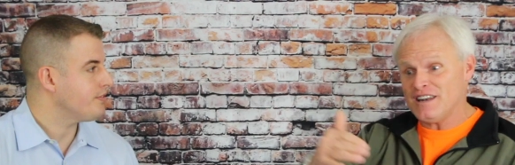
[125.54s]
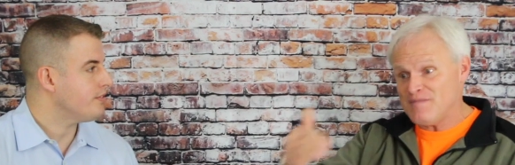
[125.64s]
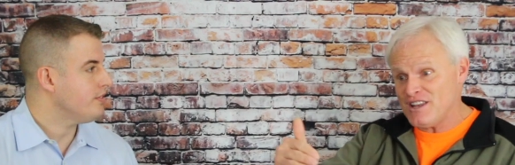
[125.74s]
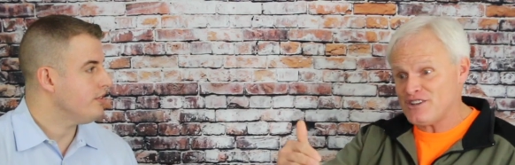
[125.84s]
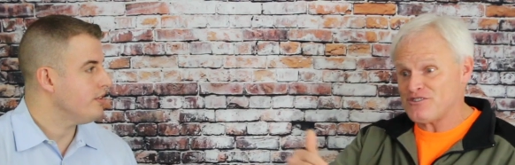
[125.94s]

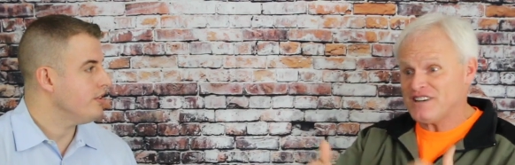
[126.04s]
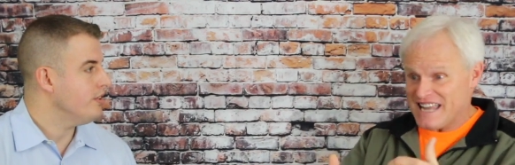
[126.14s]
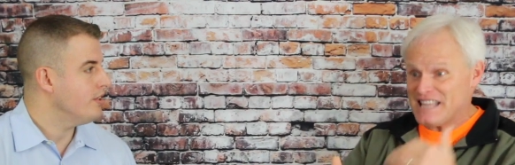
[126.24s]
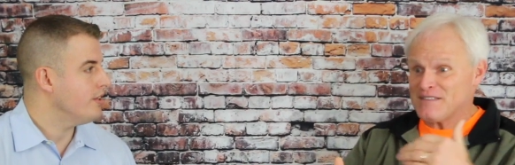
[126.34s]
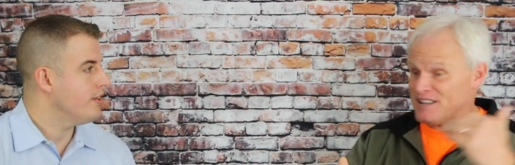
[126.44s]
Speaker 1: in a ministry
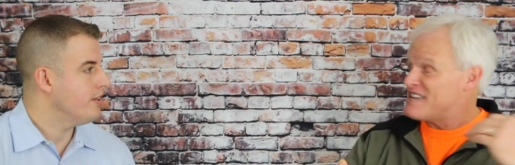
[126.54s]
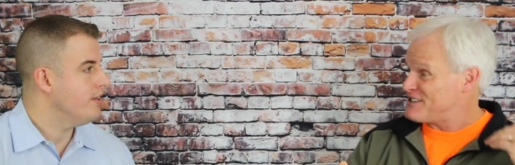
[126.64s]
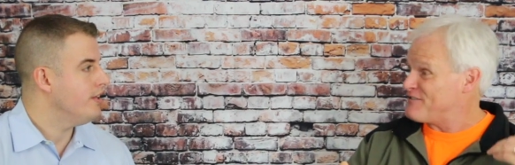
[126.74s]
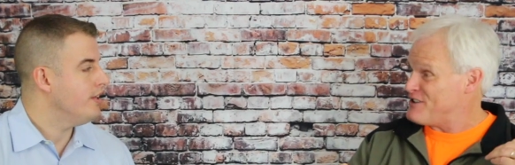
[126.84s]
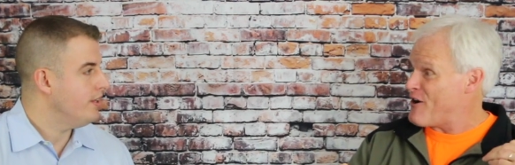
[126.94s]
take the
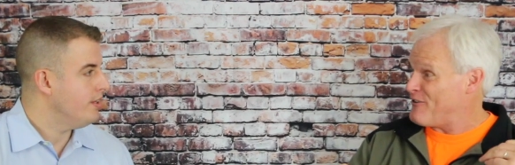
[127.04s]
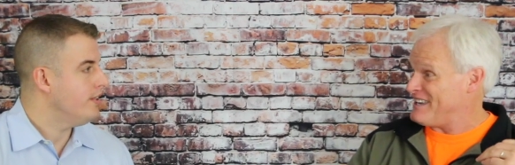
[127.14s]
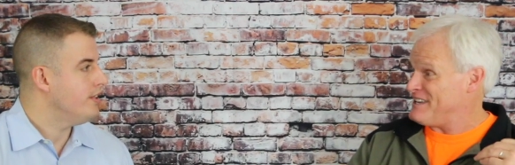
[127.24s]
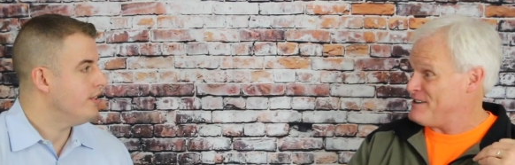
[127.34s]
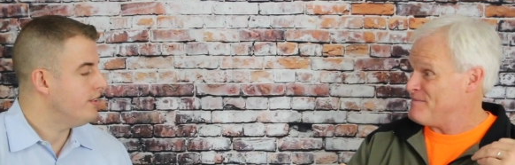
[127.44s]
place of
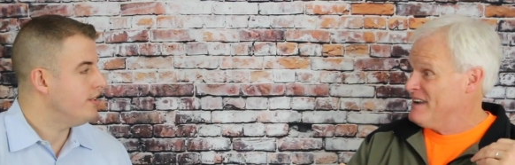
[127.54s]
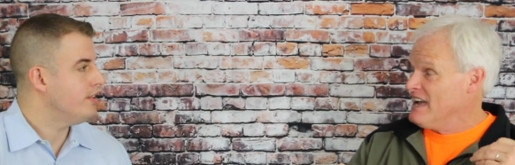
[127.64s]
knowing him,